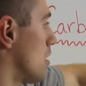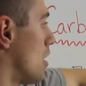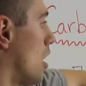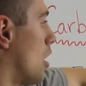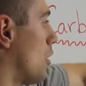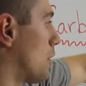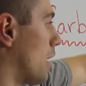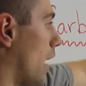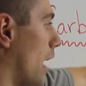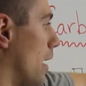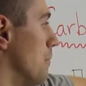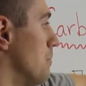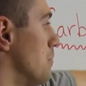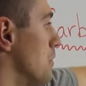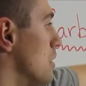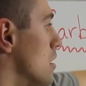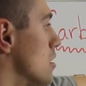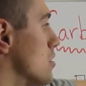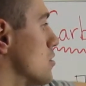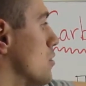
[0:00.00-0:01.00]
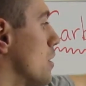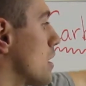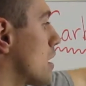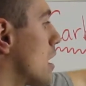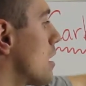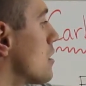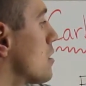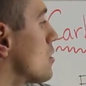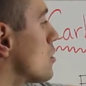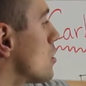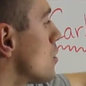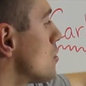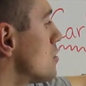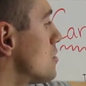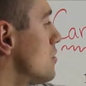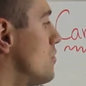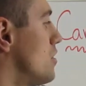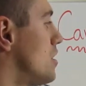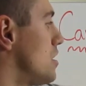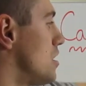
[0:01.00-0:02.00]
Okay, so I kind of closed the
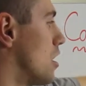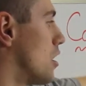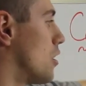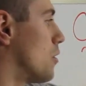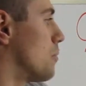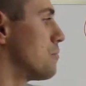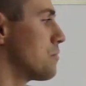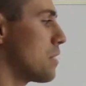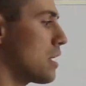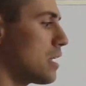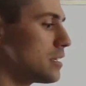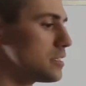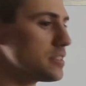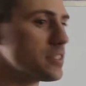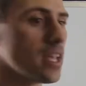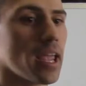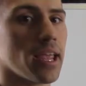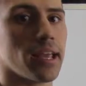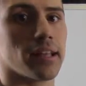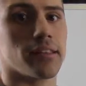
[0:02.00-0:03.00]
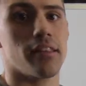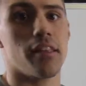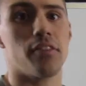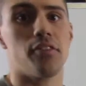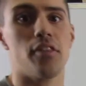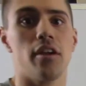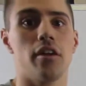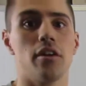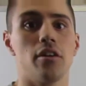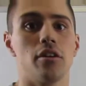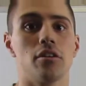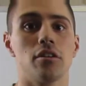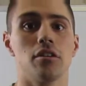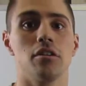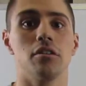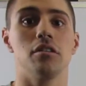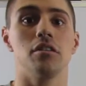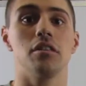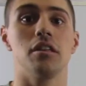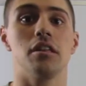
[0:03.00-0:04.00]
video saying that
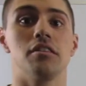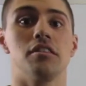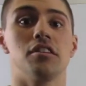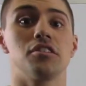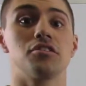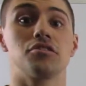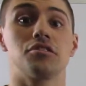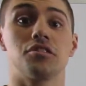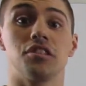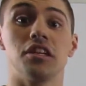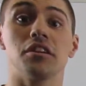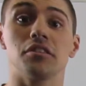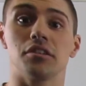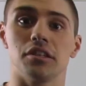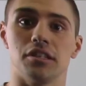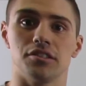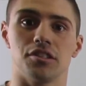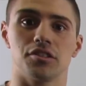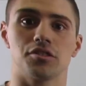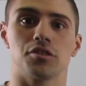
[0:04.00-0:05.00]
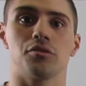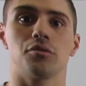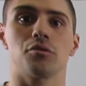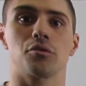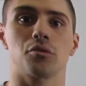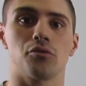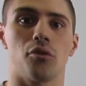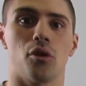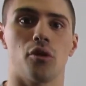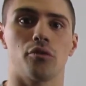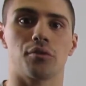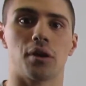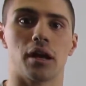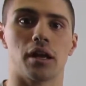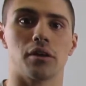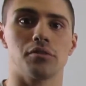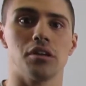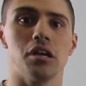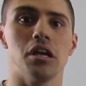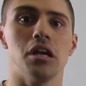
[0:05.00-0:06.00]
this series is going to revolve
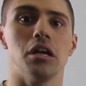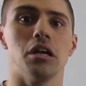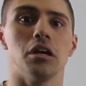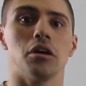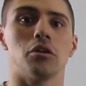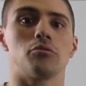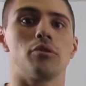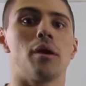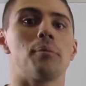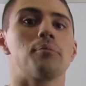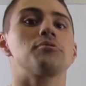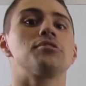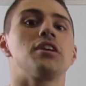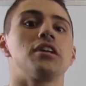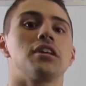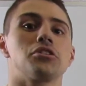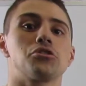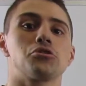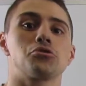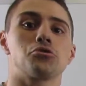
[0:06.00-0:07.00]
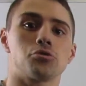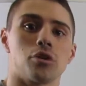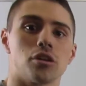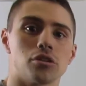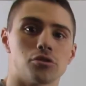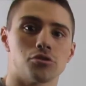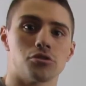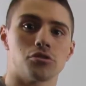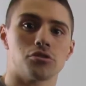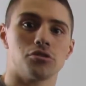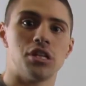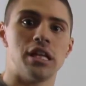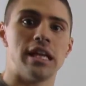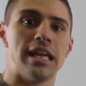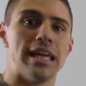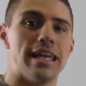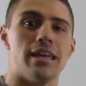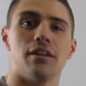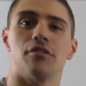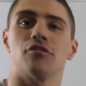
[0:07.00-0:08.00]
around representing structures
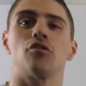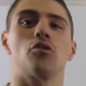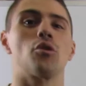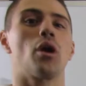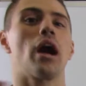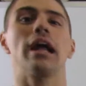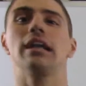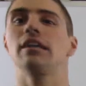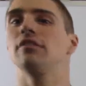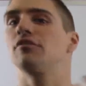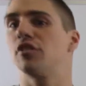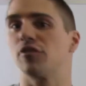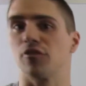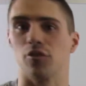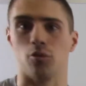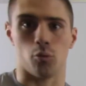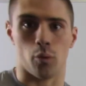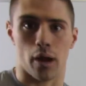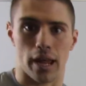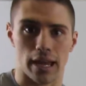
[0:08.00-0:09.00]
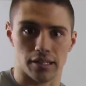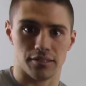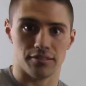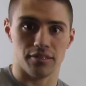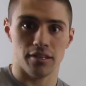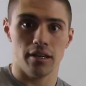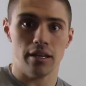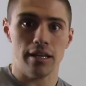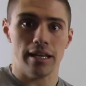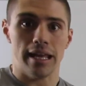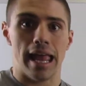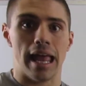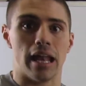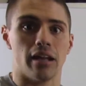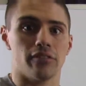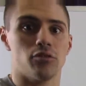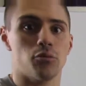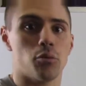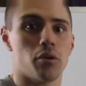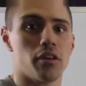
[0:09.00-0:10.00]
in a variety of different ways. And
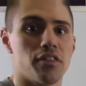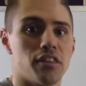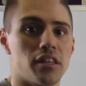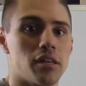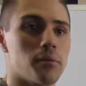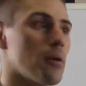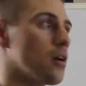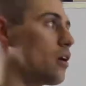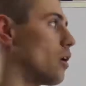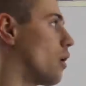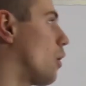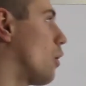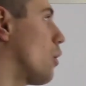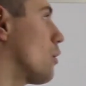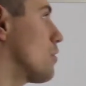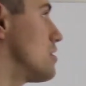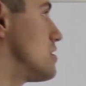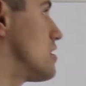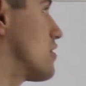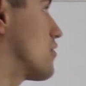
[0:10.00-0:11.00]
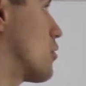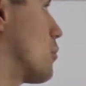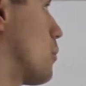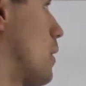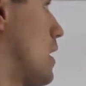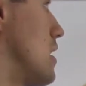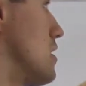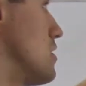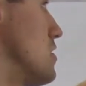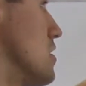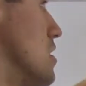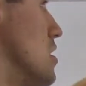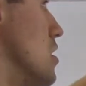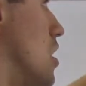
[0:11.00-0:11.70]
if you want to think about all the different ways